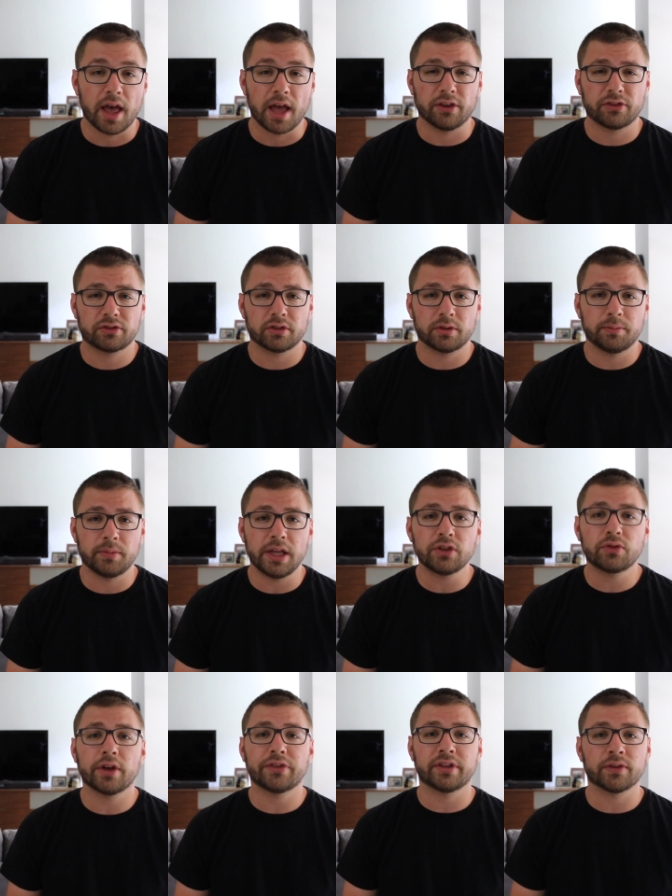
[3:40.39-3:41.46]
and some
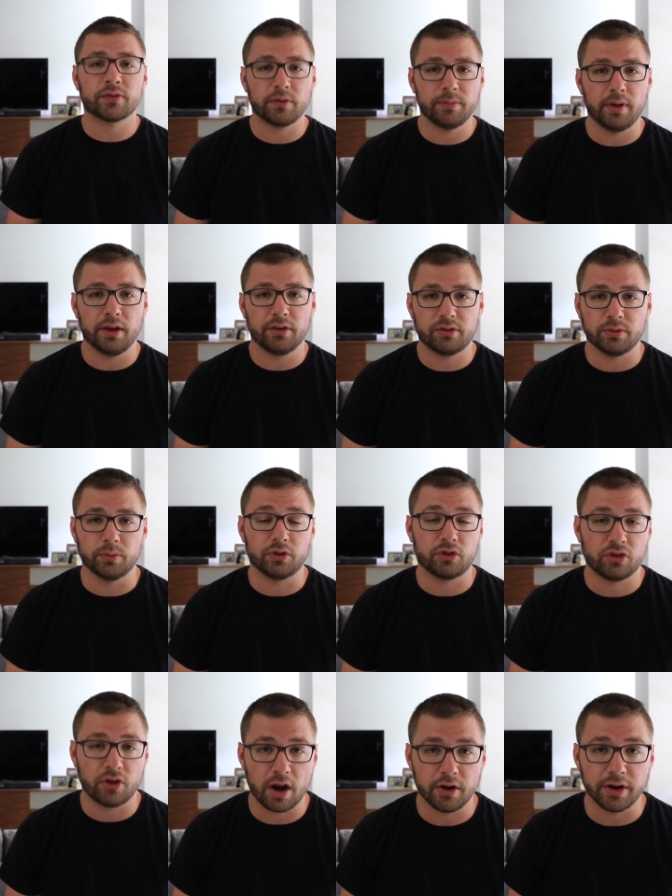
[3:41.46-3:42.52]
interesting information was
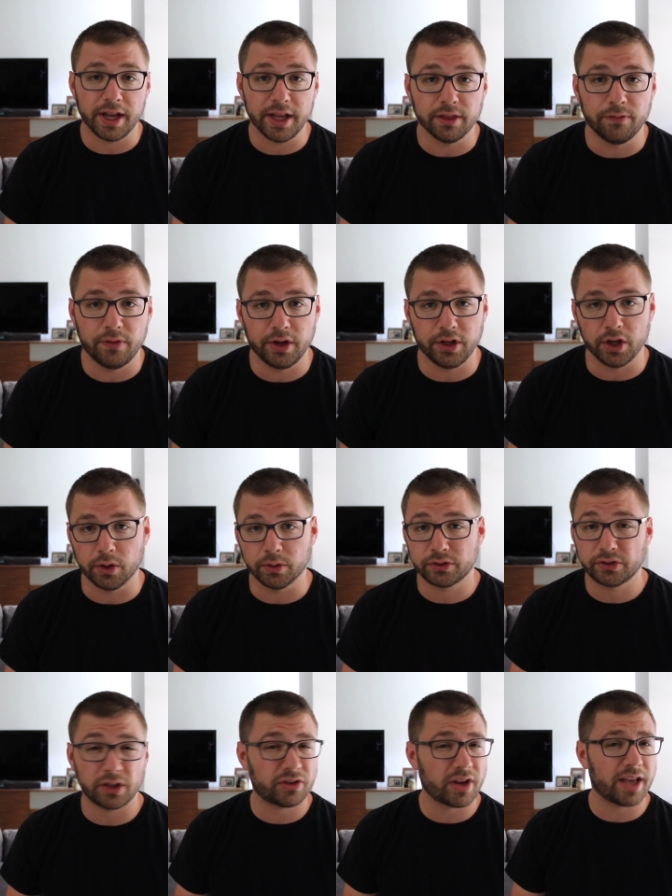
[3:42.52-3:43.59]
shared in the video,
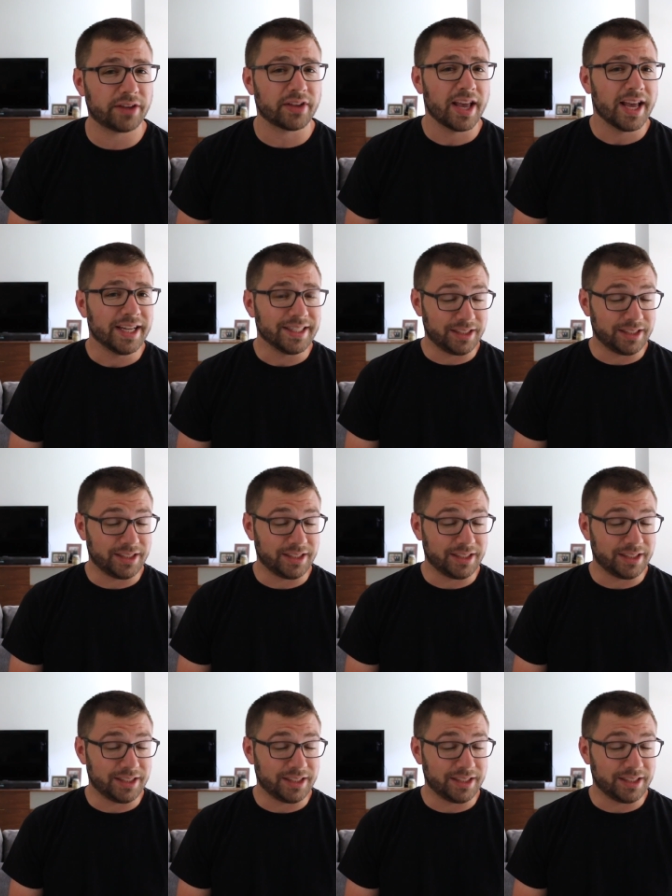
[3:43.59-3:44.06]
such as,